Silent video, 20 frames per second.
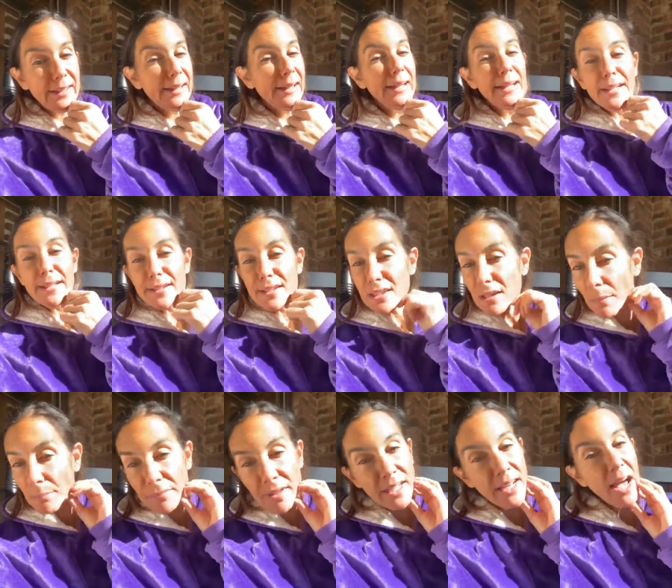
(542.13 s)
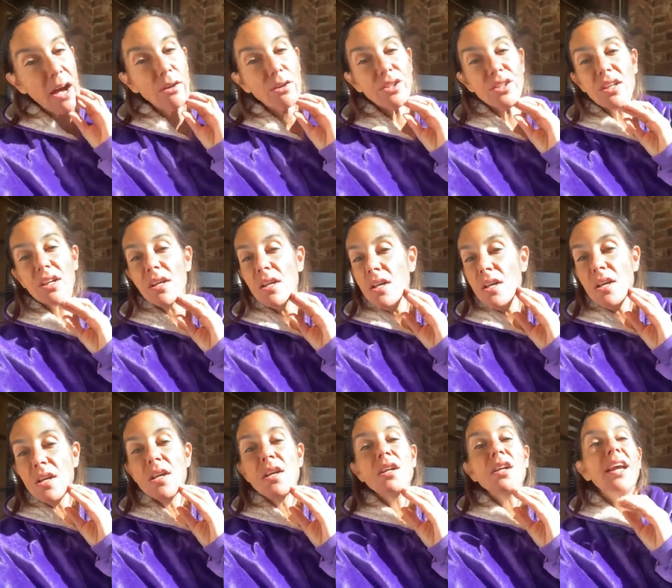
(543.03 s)
It is something else.
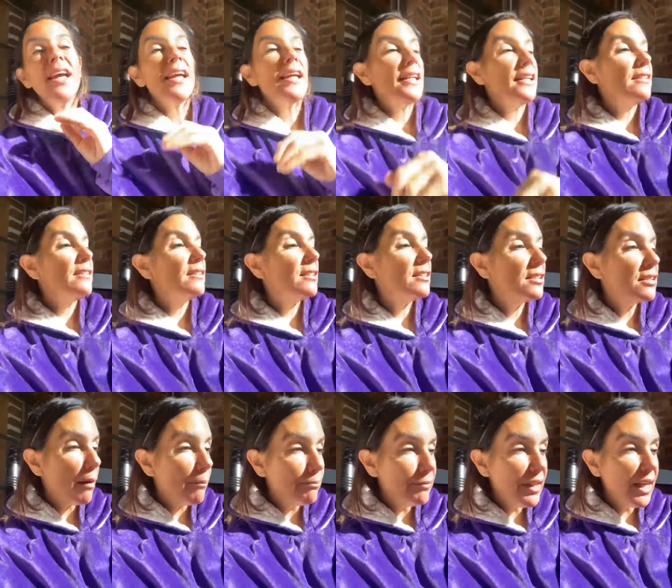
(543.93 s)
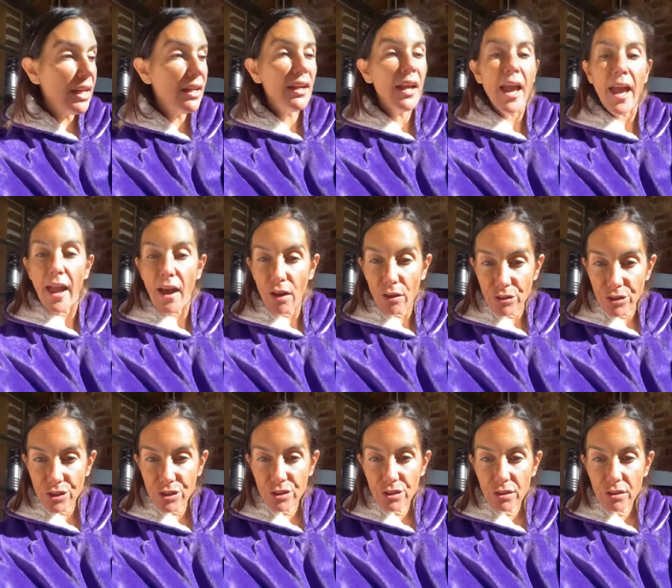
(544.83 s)
It is something
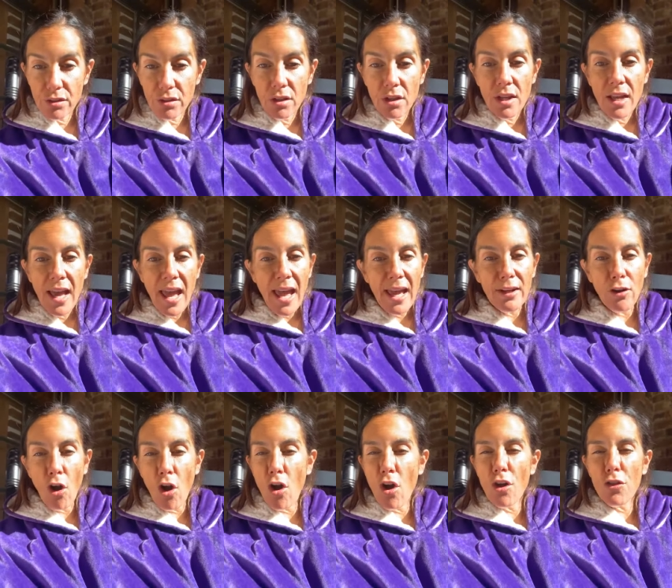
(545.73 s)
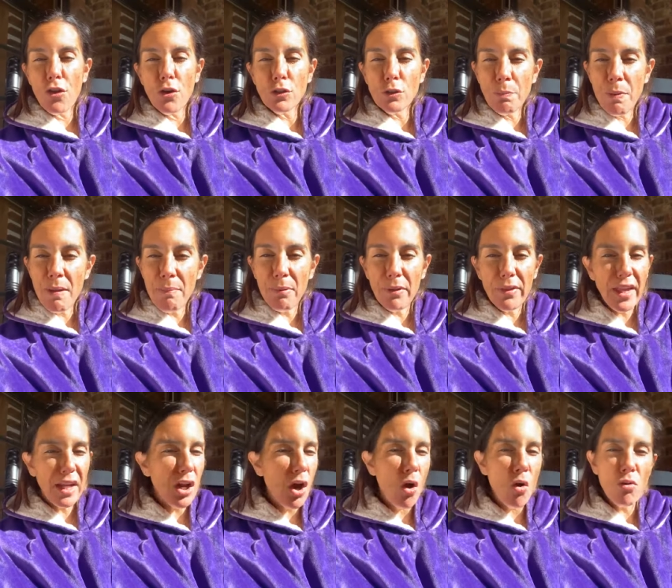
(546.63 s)
else. And all those people
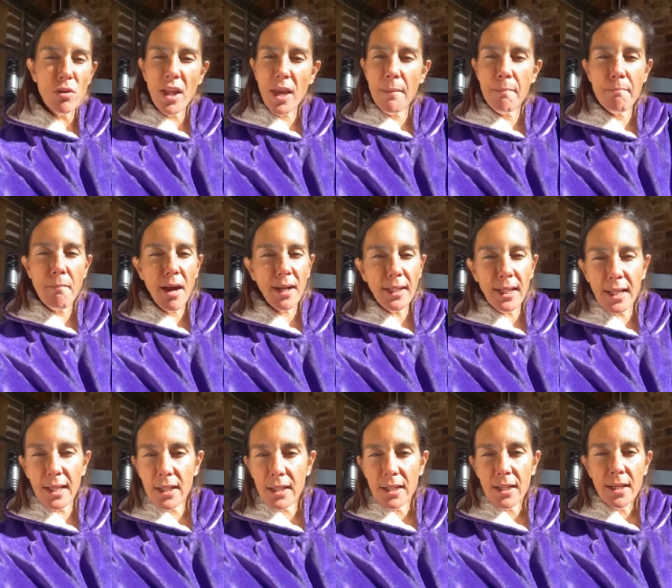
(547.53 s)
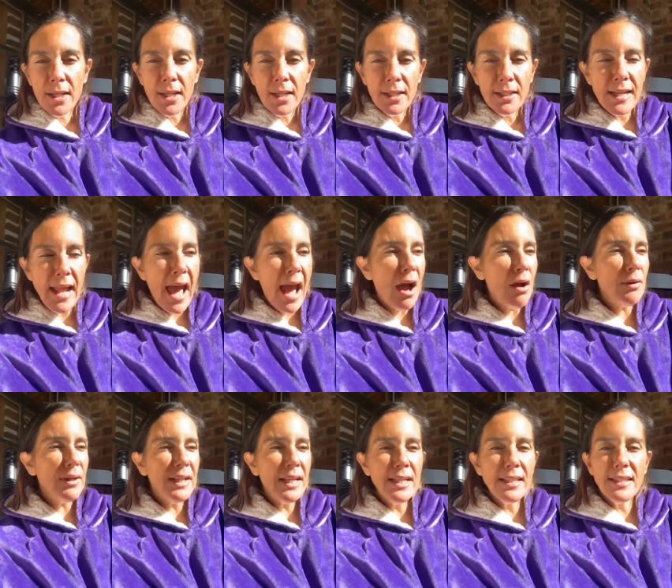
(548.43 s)
that owed him money
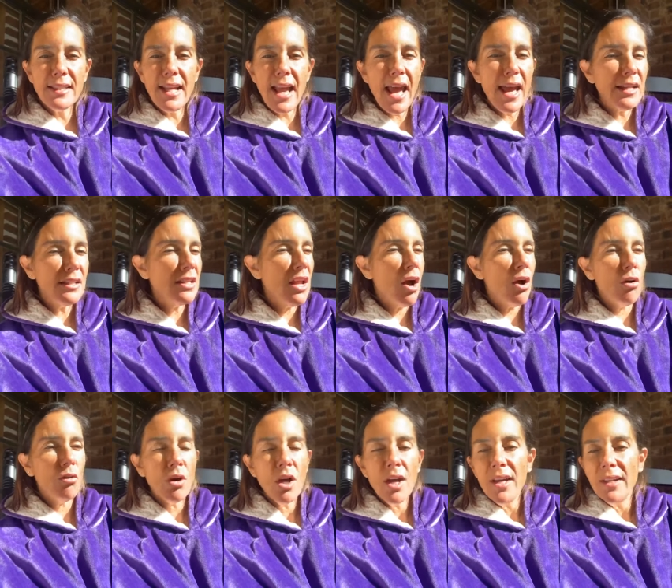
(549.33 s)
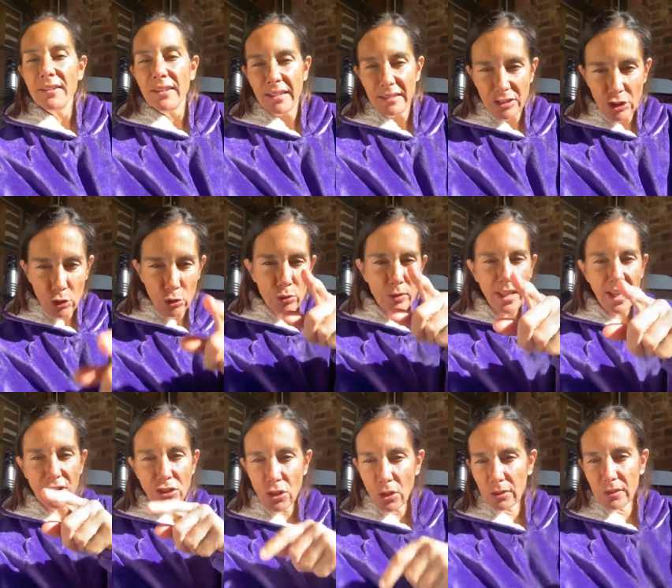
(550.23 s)
now and he's dead, no. The dude
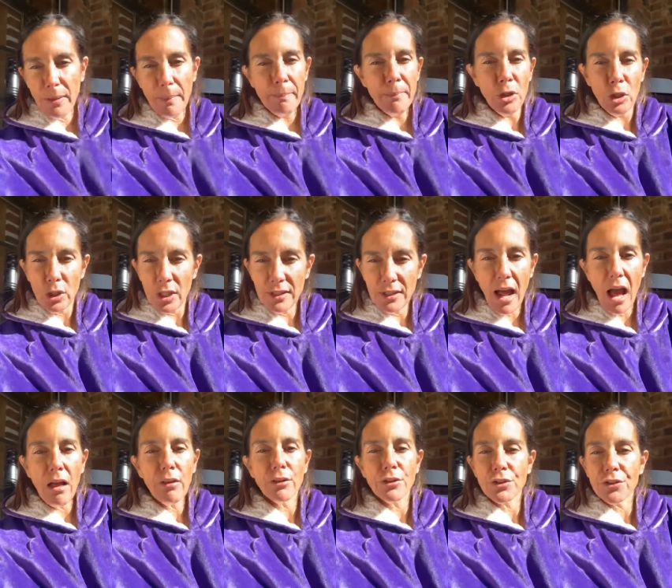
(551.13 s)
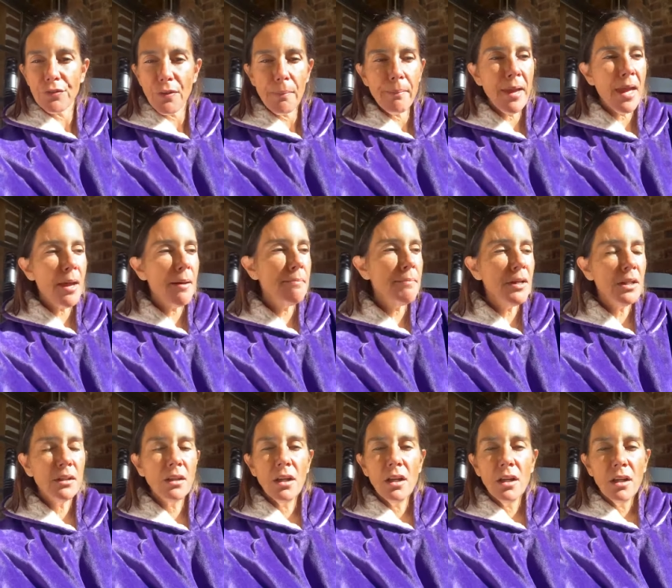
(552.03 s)
that took the million dollars from
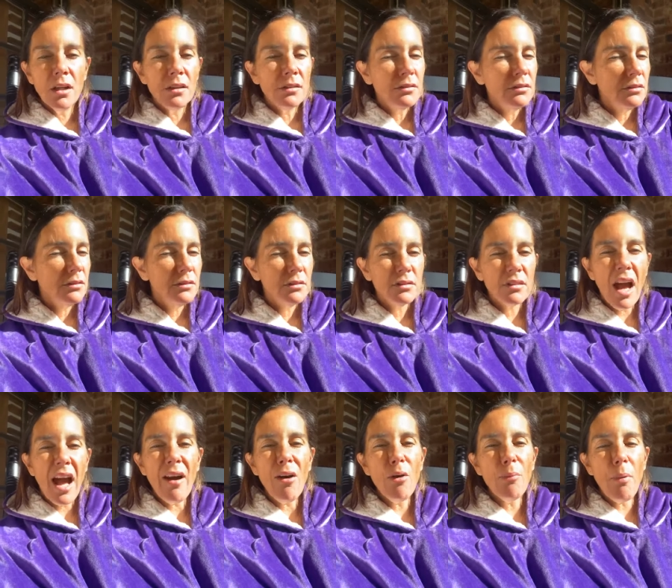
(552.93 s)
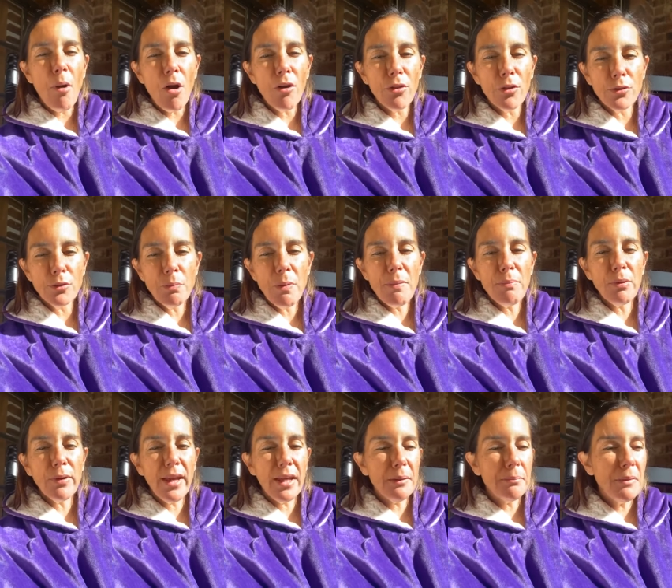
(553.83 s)
him, I hope all those
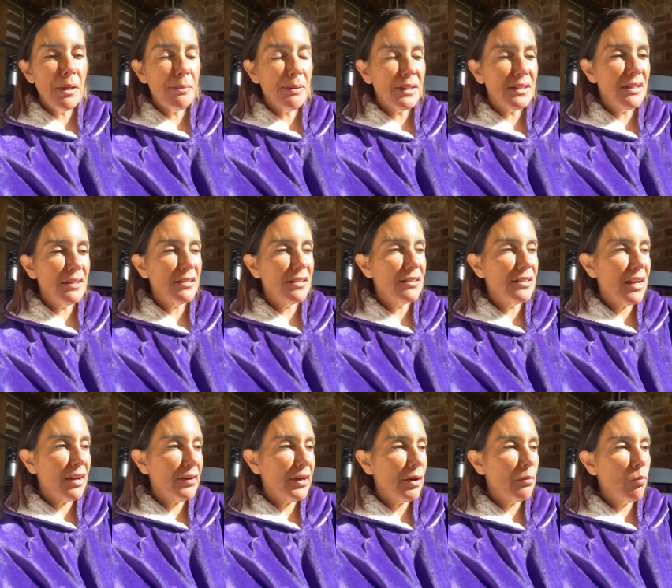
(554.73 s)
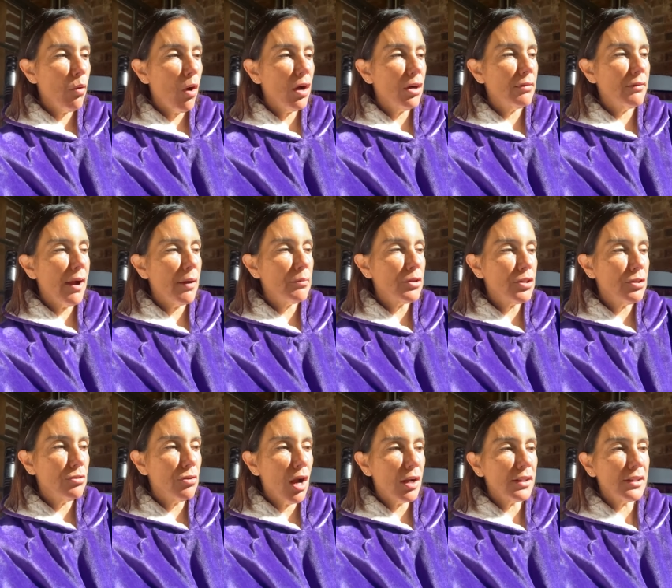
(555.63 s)
people get amoebic dysentery and walk around with
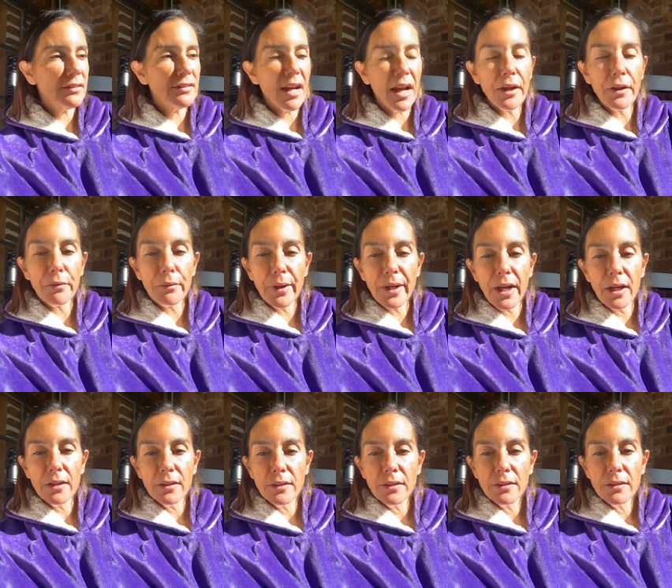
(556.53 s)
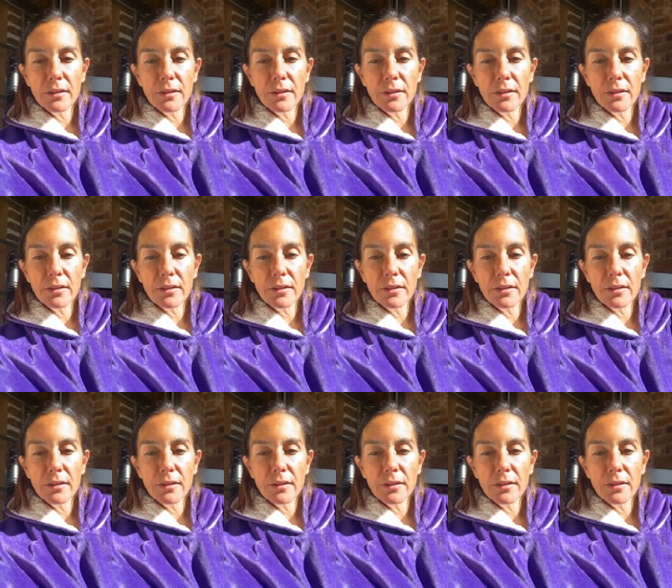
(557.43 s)
chronic diarrhea.